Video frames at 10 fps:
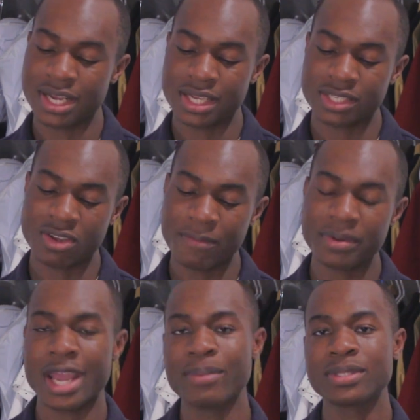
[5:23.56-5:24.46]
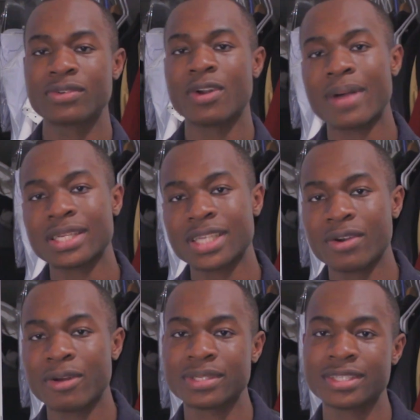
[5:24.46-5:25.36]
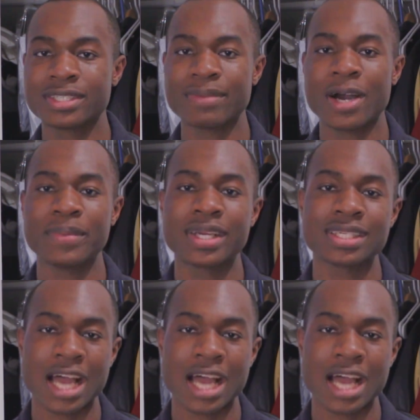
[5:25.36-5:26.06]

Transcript: So I've been able to grow my channel up to this amount because